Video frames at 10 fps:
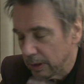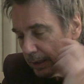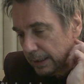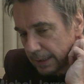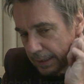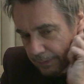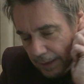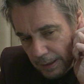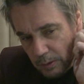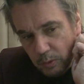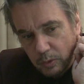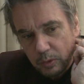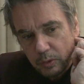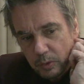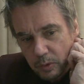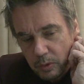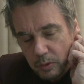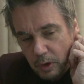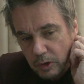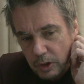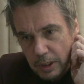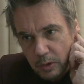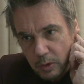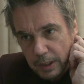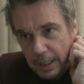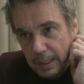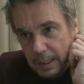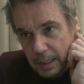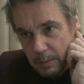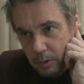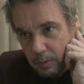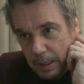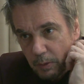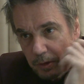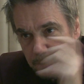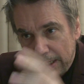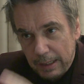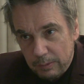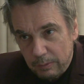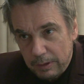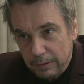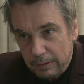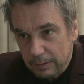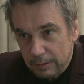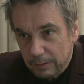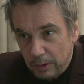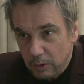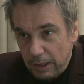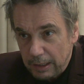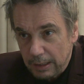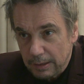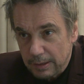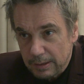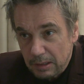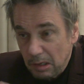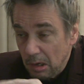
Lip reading: And I said if I had to do Oxygen today, probably I would start with a track like this.